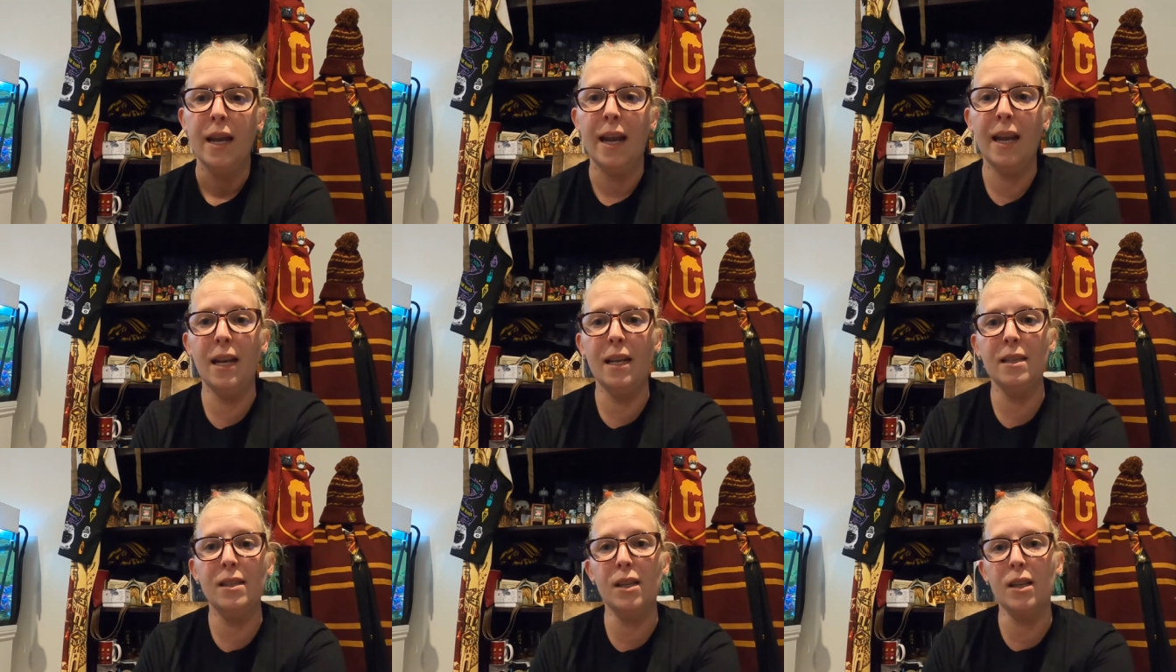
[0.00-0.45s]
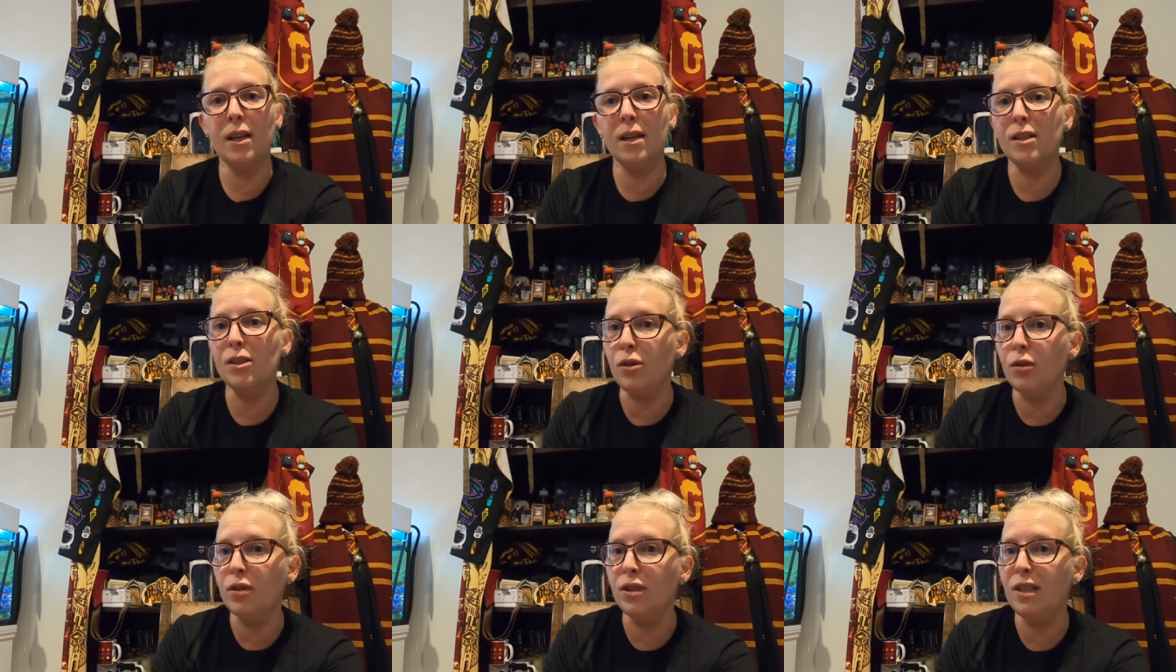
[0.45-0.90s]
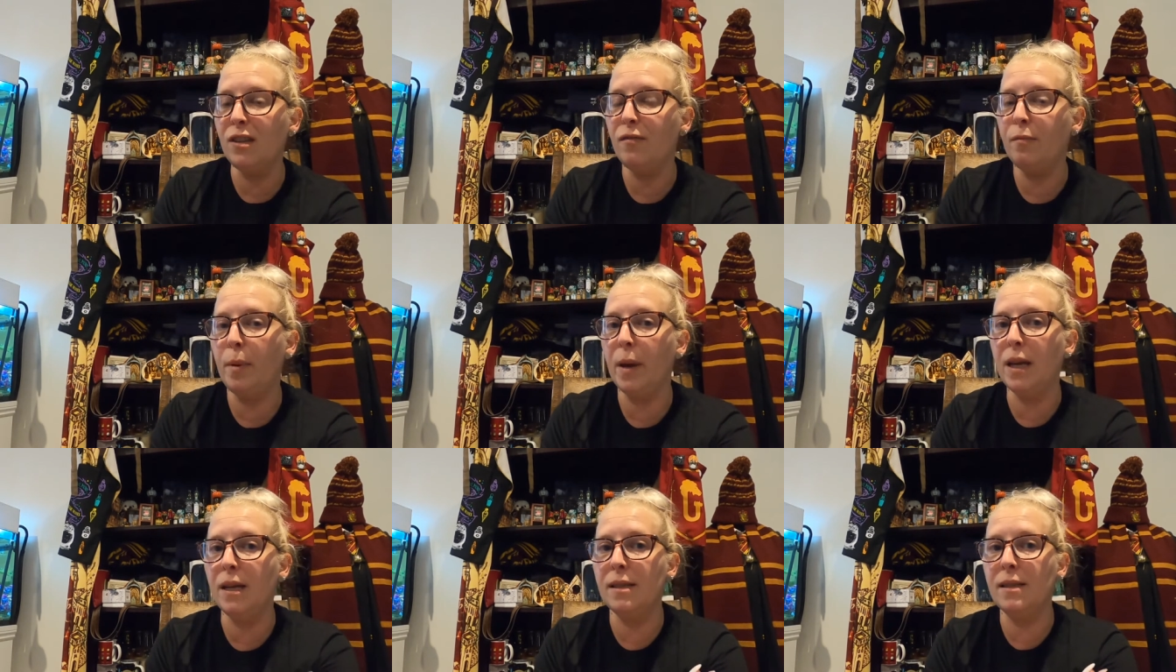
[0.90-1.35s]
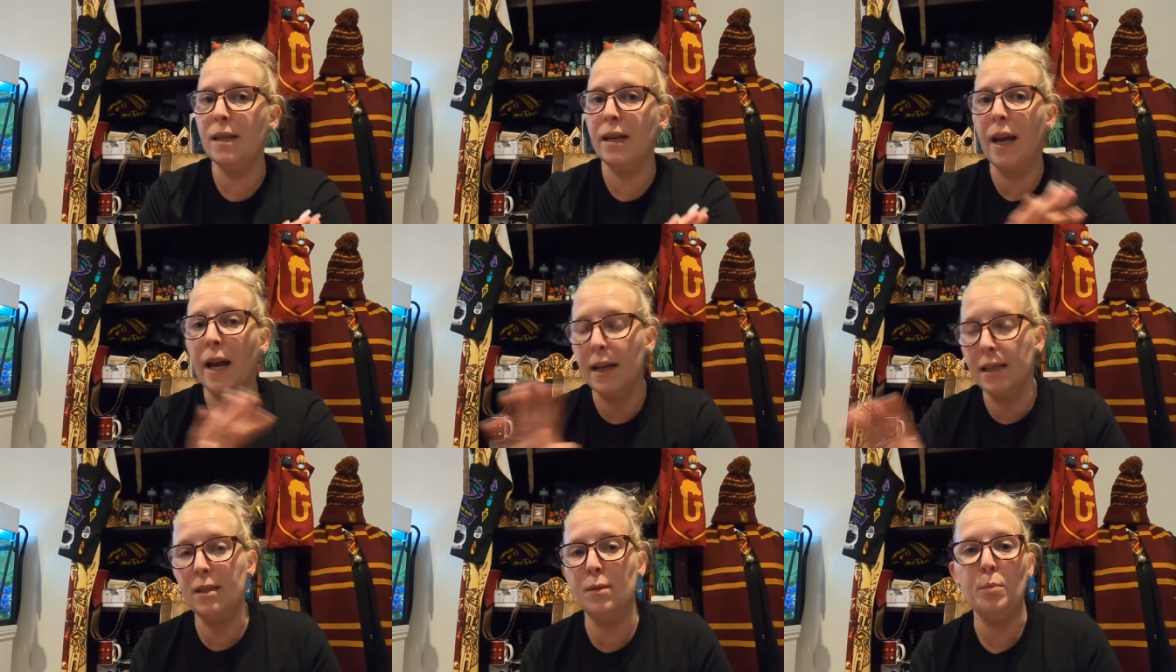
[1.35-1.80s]
it is an exclusive piece that
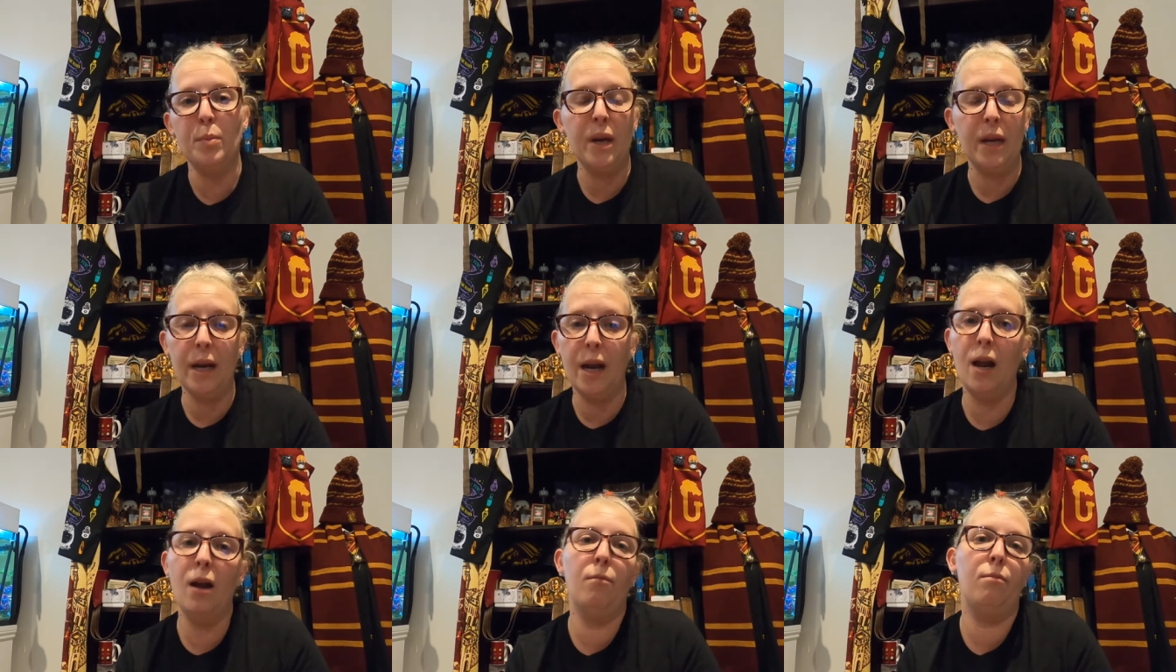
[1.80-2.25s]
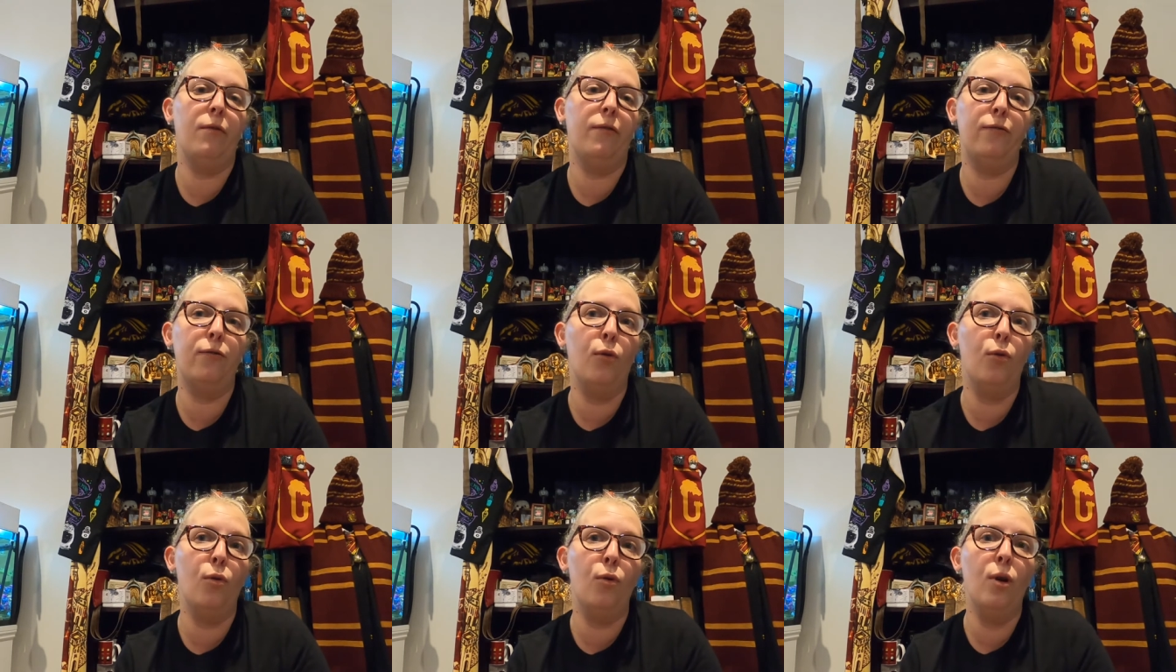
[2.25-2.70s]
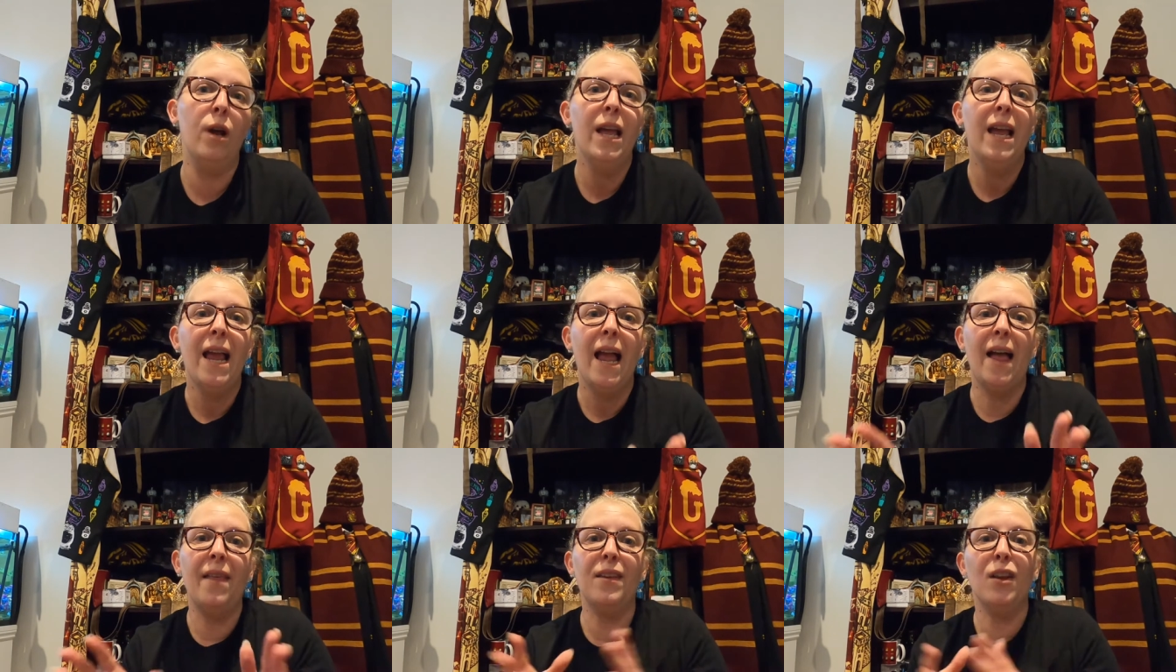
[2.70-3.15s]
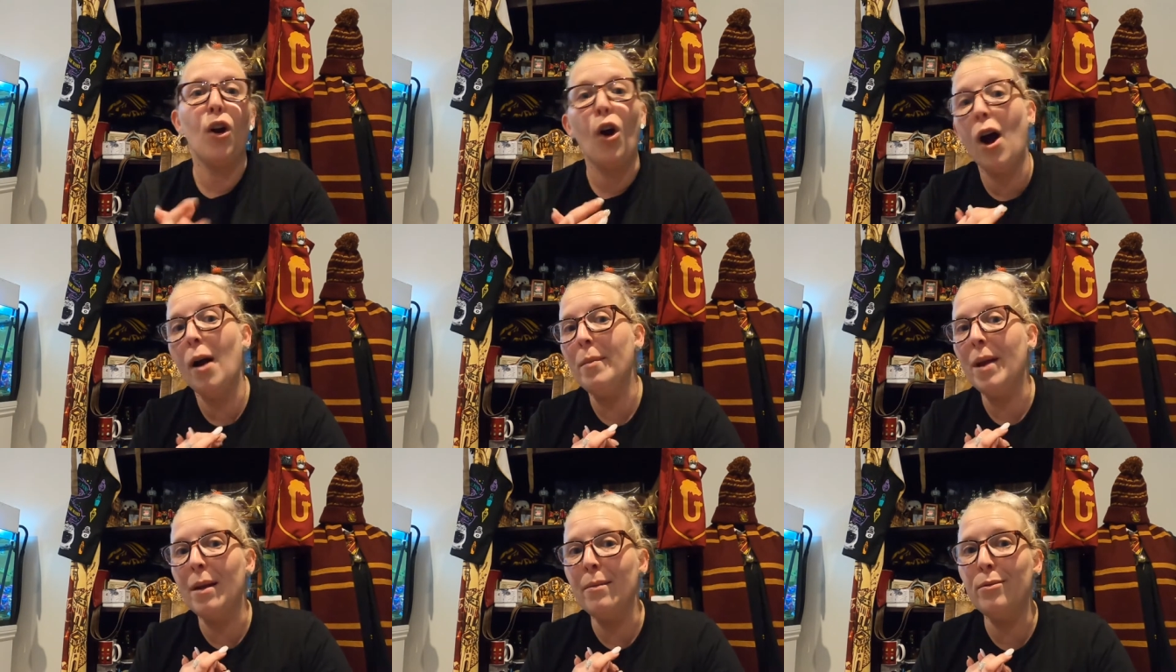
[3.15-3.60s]
hasn't been out before and that
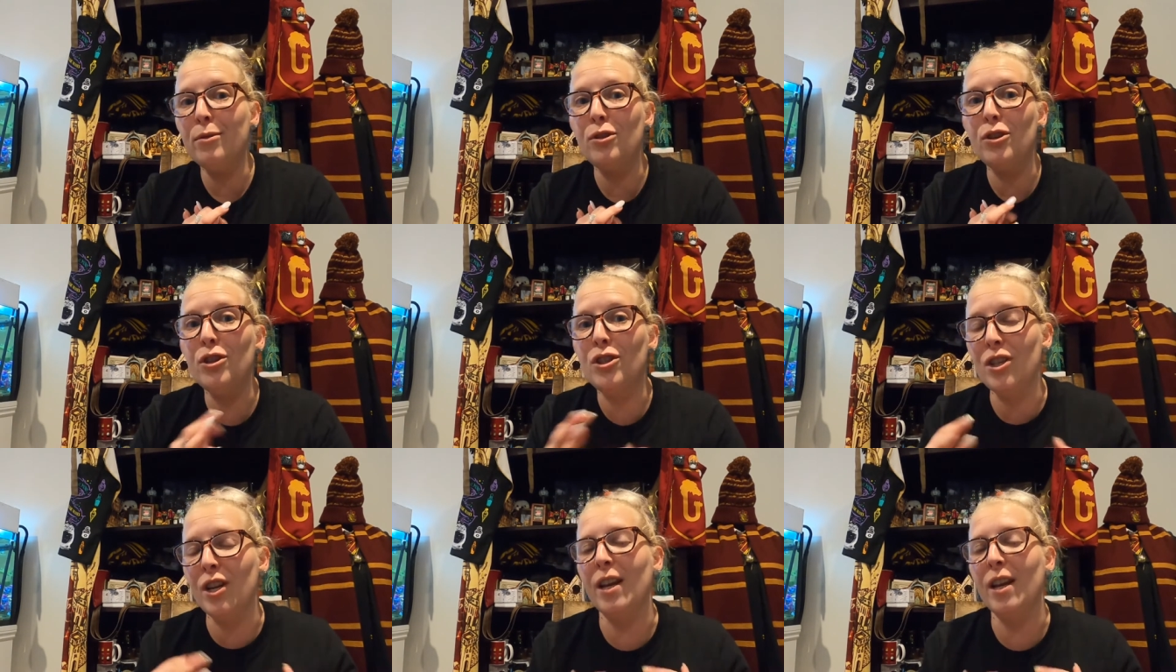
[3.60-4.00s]
I'm able to